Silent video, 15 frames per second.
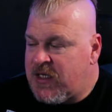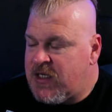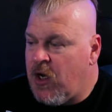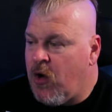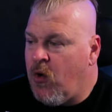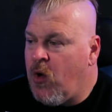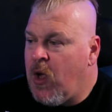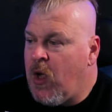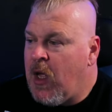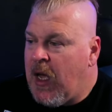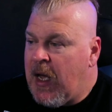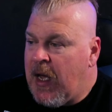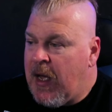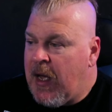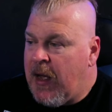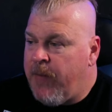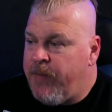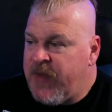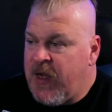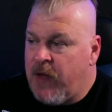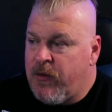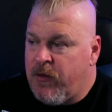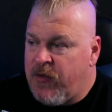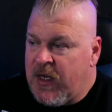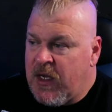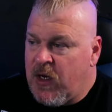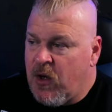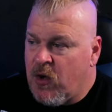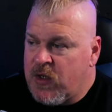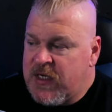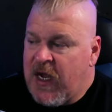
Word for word: So um, the other thing here